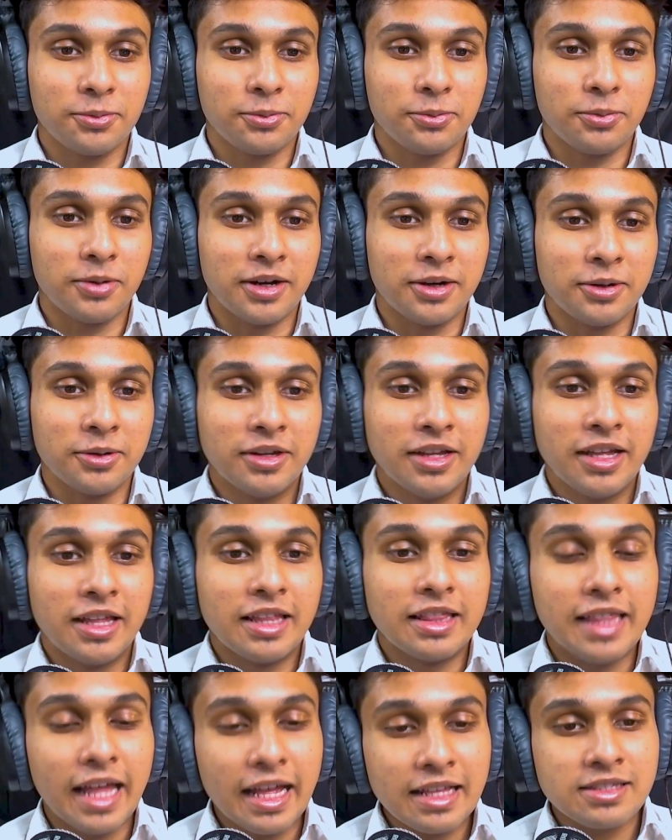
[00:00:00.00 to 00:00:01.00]
Wow.
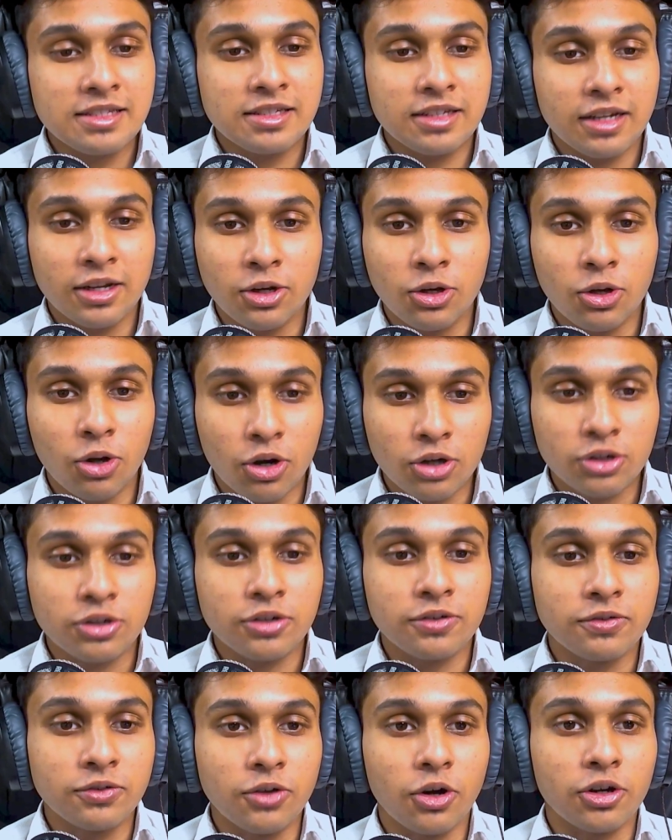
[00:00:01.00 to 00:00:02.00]
That's a lot
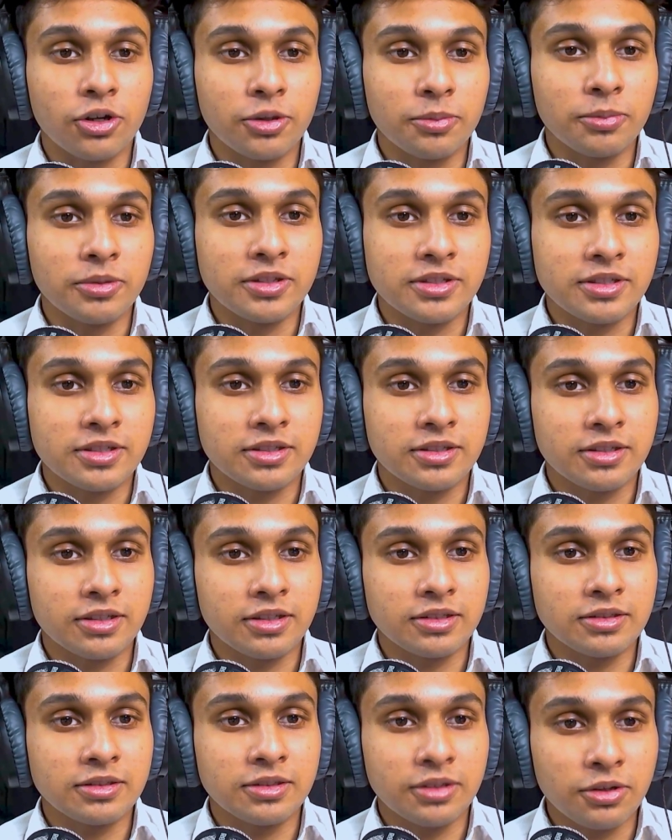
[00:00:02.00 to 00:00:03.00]
of documents.
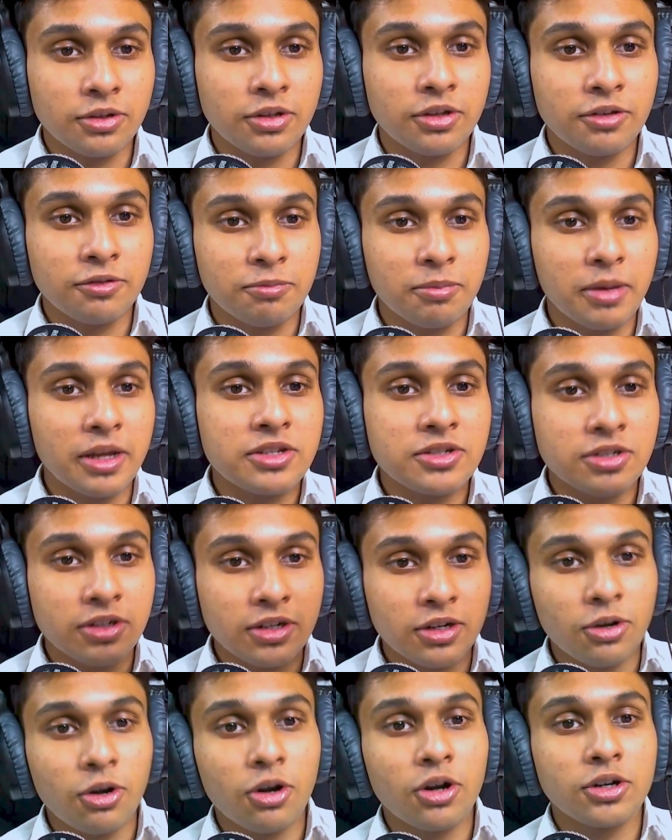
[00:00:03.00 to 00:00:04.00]
You've
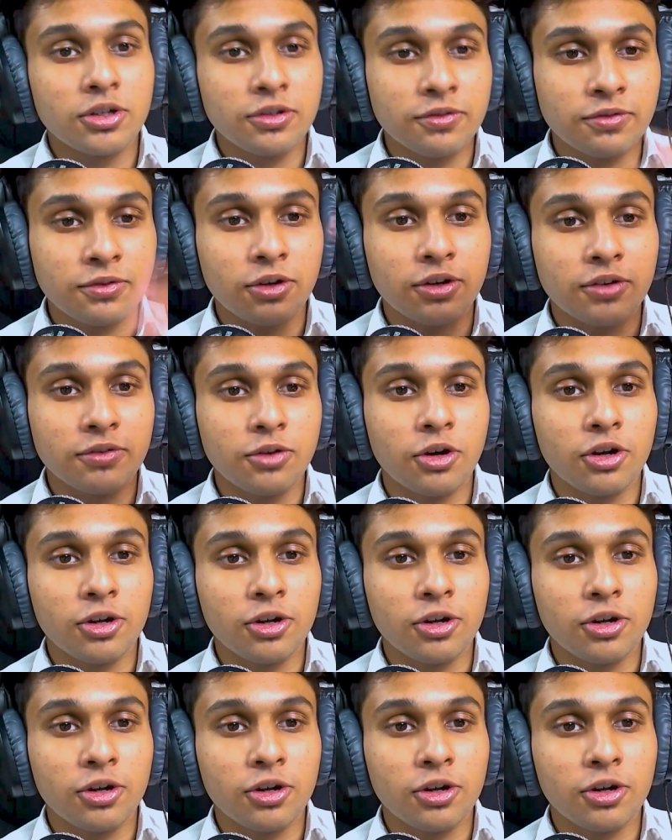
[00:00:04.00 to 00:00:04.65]
mentioned a lot of